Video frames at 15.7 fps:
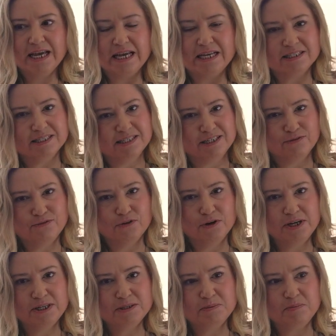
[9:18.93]
is
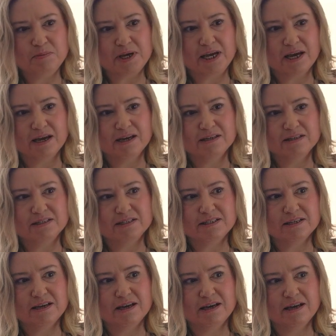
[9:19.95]
different
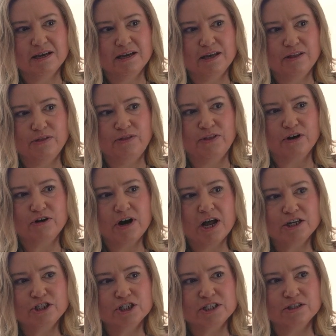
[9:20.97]
because they're
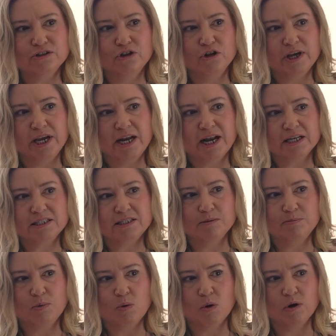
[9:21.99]
not just looking at
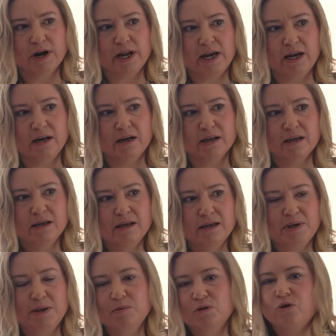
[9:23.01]
supporting
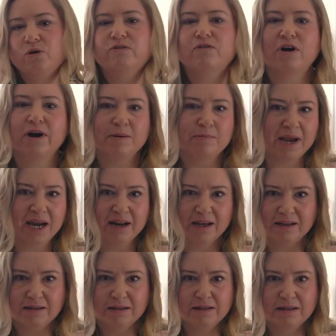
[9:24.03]
people who have already made
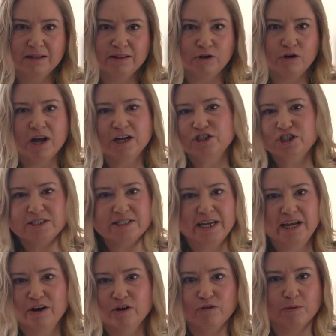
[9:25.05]
it. They're not just
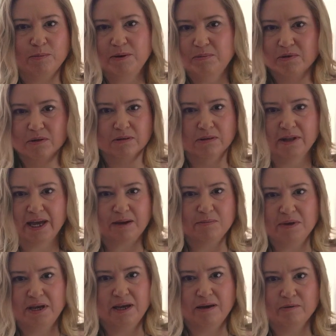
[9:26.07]
here for people like
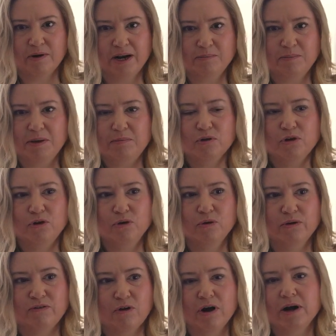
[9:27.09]
me, right? People who
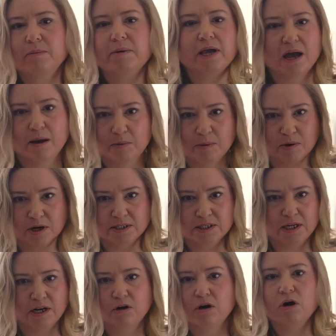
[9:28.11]
have already become a
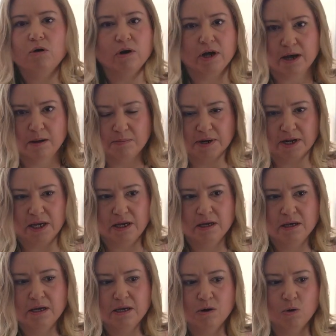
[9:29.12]
president or own a company
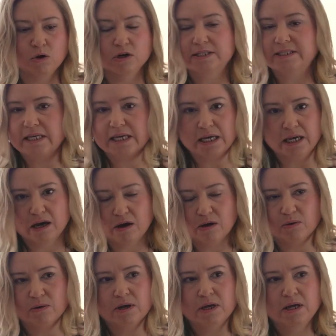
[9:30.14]
or a
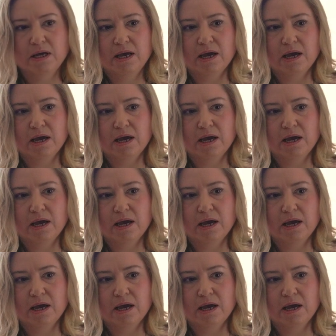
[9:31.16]
CEO.